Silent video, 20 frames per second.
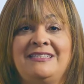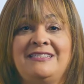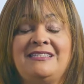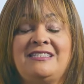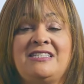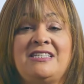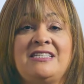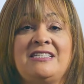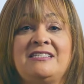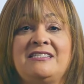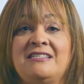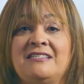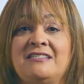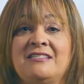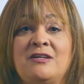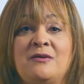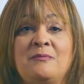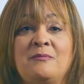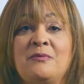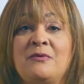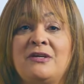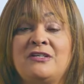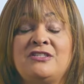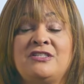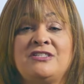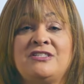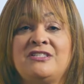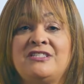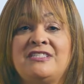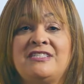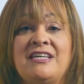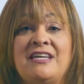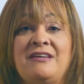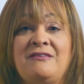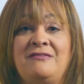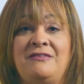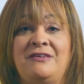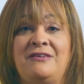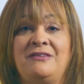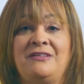Jesus, our precious
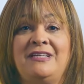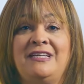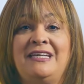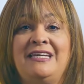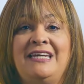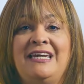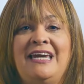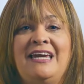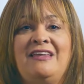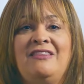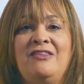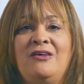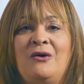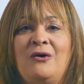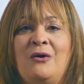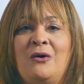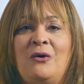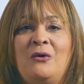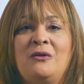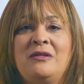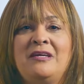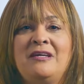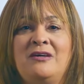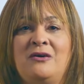Savior, and the Holy